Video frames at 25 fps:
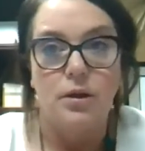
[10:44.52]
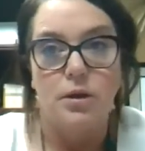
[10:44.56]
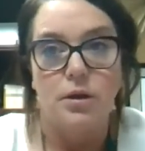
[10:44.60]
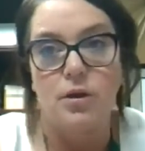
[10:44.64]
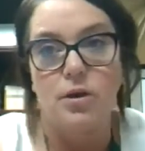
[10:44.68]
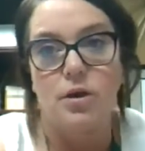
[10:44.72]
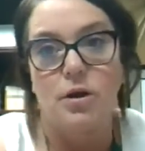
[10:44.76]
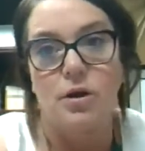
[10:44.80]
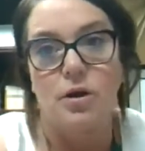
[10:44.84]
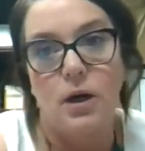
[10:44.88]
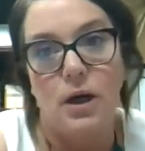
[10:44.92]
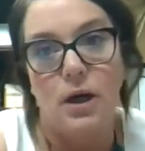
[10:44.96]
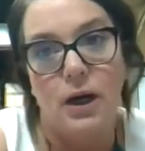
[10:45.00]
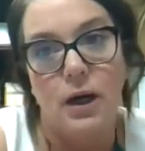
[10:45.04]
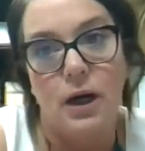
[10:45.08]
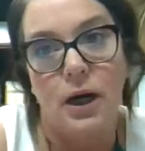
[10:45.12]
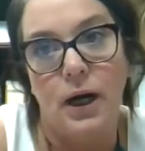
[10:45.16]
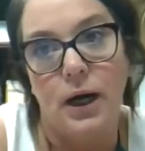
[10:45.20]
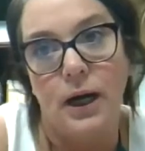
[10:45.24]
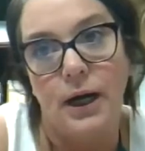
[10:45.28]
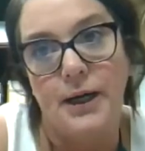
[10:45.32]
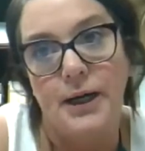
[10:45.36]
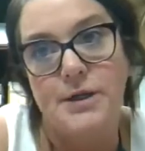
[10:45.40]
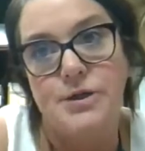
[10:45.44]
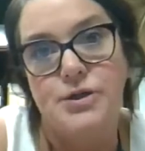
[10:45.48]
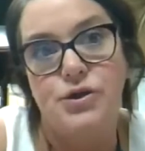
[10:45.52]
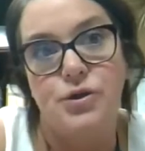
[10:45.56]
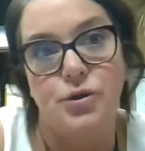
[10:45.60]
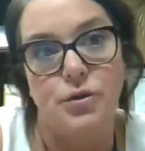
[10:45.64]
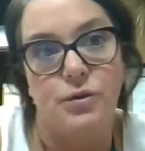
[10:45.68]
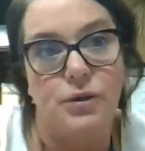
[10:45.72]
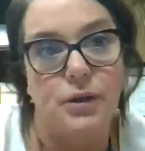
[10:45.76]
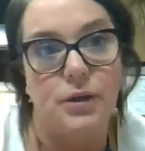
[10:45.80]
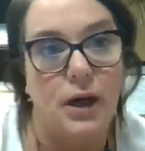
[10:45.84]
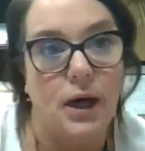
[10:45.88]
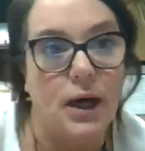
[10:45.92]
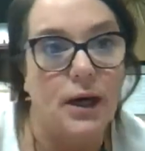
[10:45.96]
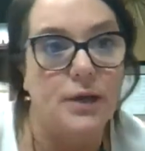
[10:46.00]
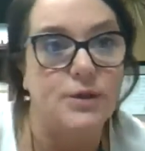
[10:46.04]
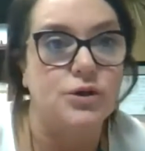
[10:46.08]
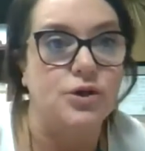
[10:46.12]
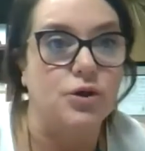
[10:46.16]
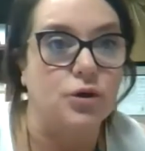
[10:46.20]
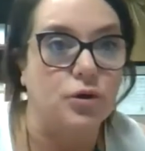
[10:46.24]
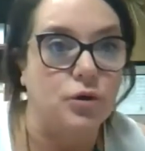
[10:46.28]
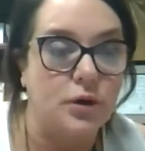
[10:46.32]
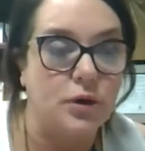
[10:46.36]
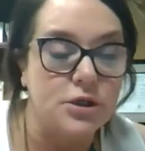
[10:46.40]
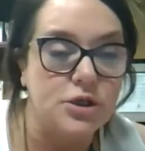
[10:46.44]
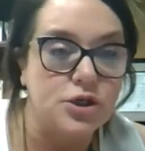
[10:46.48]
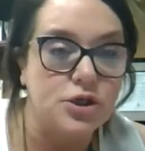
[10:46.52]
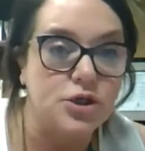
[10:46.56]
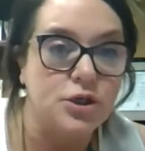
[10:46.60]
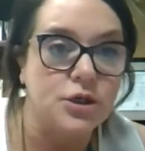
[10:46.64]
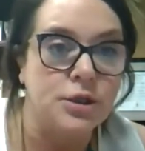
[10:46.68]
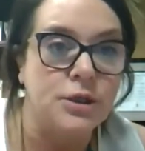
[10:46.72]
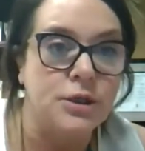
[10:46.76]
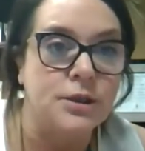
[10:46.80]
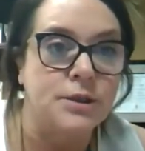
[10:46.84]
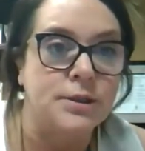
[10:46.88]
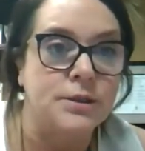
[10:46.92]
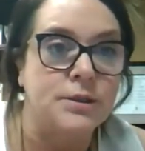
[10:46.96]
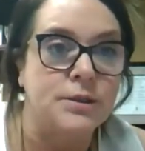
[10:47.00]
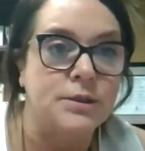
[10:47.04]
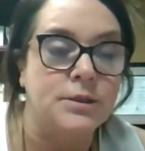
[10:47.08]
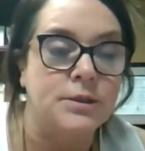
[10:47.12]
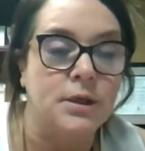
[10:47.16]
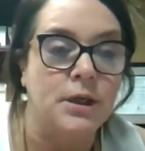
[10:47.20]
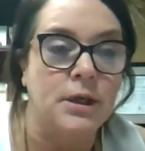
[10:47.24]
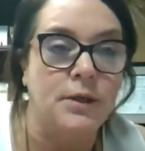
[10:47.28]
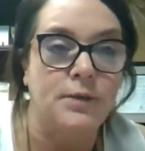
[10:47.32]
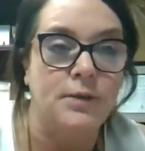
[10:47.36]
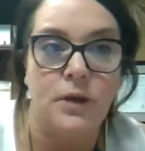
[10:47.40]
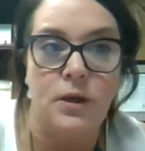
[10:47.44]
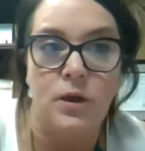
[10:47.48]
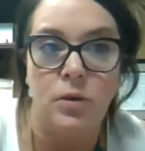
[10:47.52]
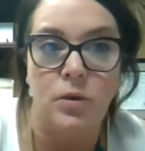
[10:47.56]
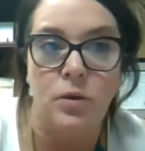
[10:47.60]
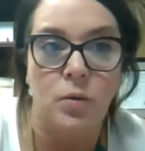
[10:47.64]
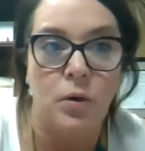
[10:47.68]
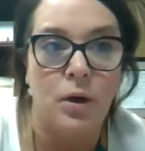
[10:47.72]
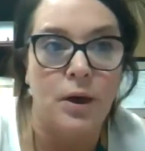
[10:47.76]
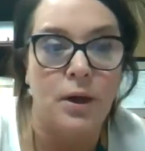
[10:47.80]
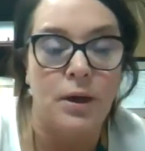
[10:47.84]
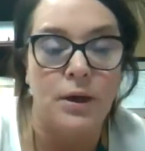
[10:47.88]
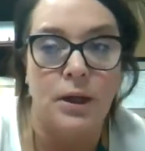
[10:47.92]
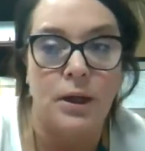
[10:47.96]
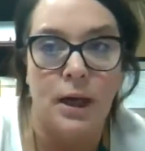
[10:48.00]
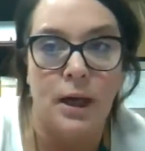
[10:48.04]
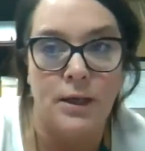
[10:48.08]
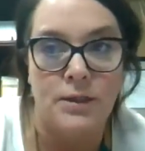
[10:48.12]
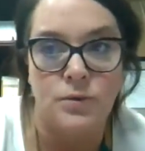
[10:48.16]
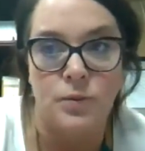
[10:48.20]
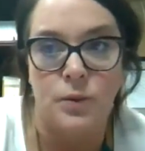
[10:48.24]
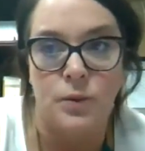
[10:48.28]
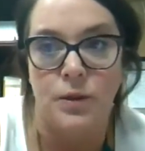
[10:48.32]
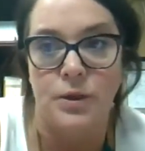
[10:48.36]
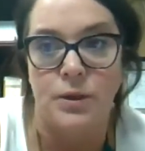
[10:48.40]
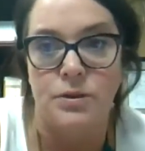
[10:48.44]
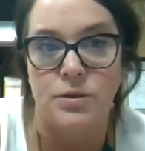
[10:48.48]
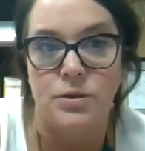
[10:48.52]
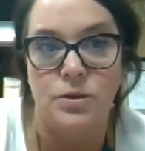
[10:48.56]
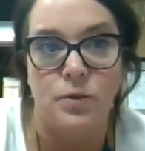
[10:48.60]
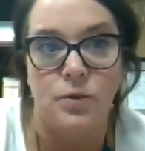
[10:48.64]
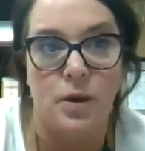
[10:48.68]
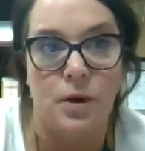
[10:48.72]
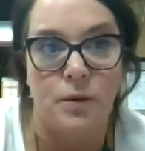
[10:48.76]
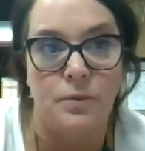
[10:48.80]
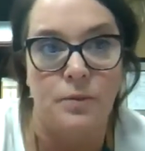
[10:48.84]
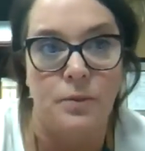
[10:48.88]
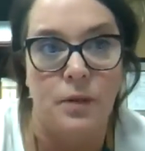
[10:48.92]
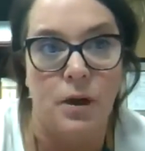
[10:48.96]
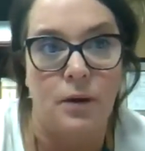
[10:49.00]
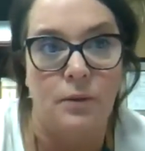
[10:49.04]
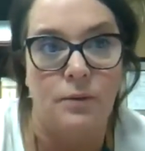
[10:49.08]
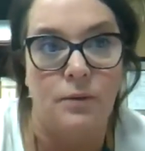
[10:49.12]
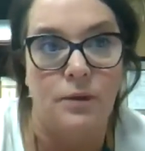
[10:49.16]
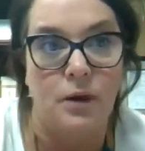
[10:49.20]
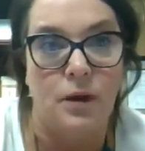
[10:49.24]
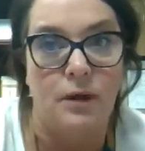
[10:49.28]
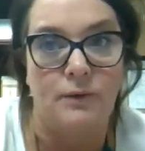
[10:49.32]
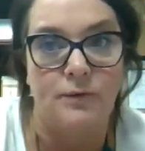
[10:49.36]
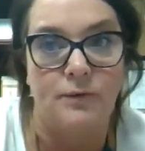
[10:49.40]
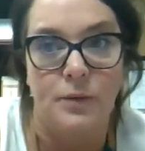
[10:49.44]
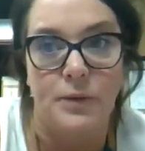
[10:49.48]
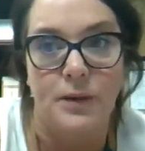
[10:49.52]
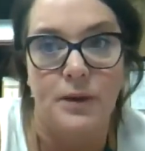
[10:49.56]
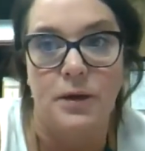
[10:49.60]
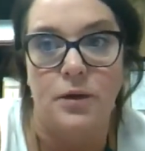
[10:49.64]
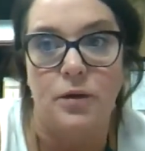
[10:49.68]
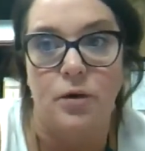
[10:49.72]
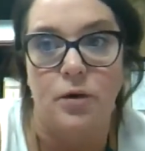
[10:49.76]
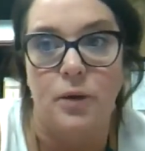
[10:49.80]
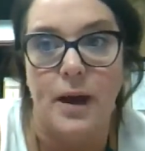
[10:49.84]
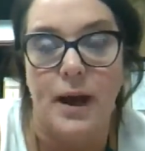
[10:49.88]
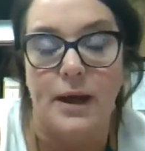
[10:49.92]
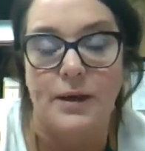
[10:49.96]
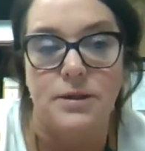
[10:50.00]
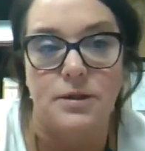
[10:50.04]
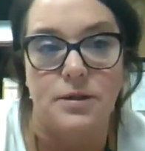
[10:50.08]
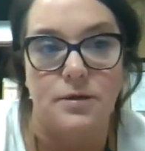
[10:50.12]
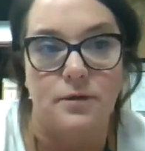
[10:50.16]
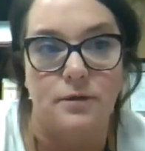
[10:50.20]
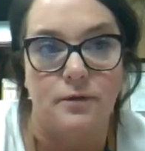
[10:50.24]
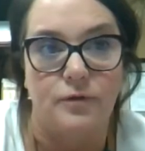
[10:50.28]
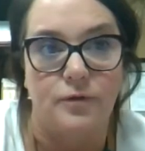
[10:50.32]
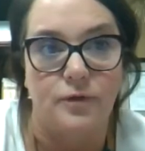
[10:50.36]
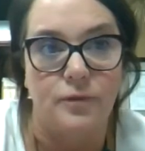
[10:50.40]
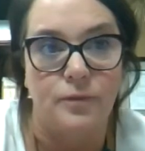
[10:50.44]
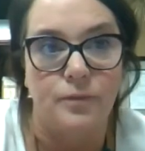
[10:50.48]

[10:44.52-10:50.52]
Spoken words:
Your ahas, your thoughts, your questions, anything you guys want to do, I'd love to be interactive.